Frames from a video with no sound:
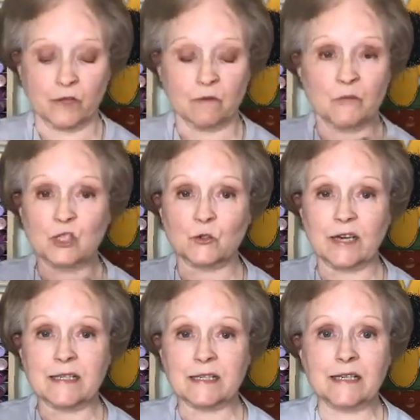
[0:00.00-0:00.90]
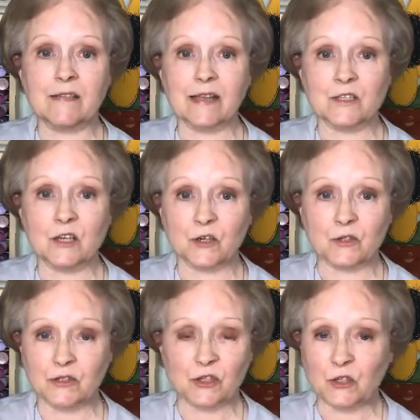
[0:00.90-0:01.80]
Miss Tracy, that's
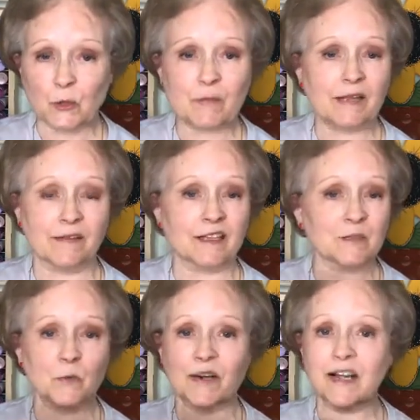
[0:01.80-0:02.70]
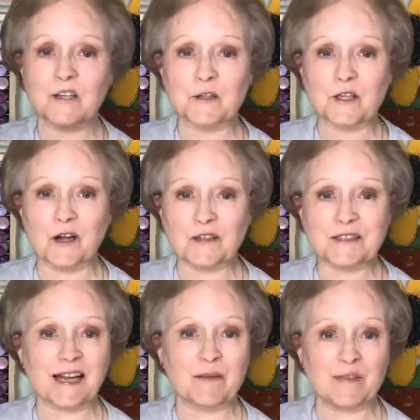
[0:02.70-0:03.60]
her term, and that's what I use all the
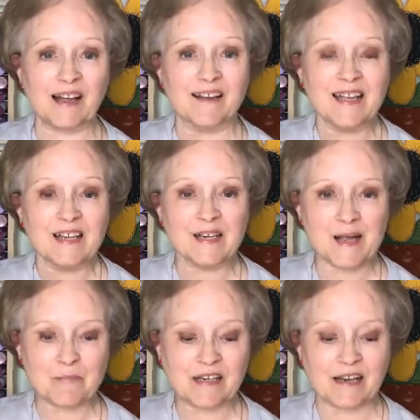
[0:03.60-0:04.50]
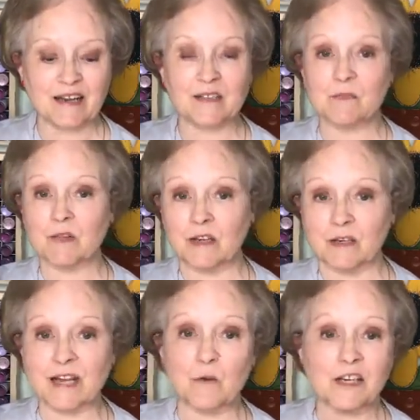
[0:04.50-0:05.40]
time now. Napkinize, uh,
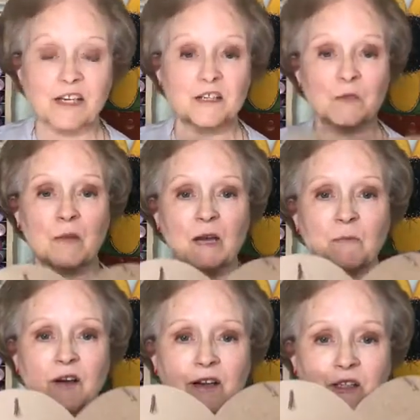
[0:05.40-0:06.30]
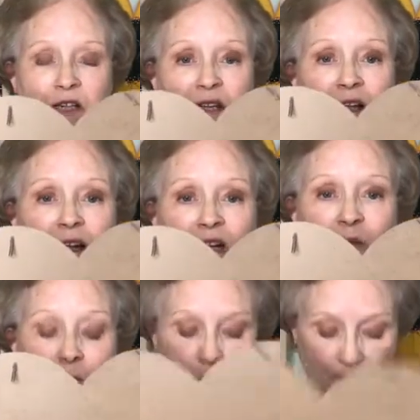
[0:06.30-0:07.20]
like we're going to do Mod Podge.
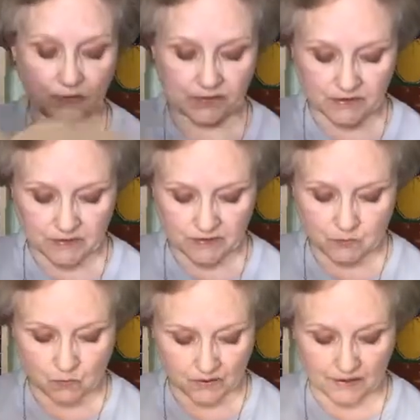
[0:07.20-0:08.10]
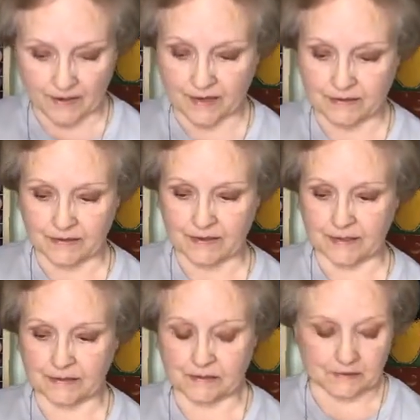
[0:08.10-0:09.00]
Um, but this is what I
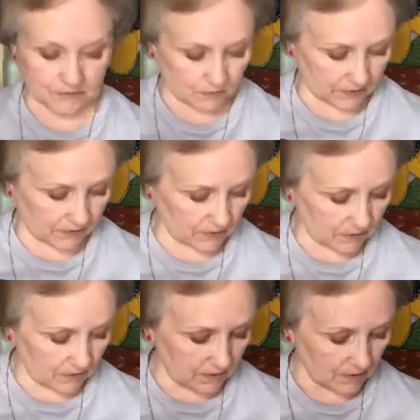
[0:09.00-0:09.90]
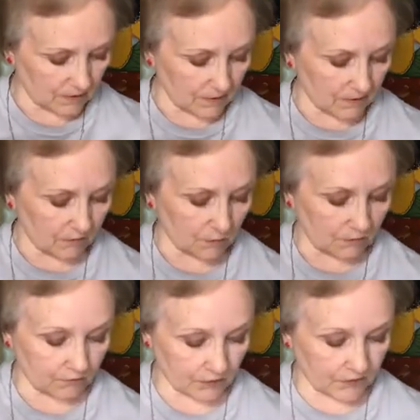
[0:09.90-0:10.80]
decided to do with it with
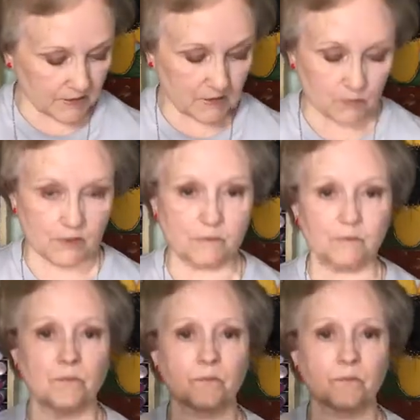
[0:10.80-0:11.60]
for this one,